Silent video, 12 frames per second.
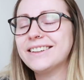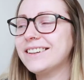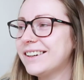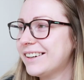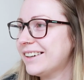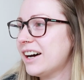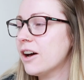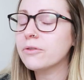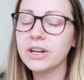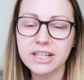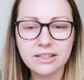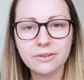Oh, I've
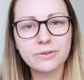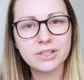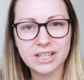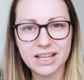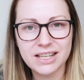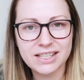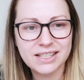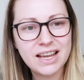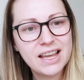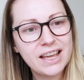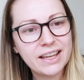wanted to launch this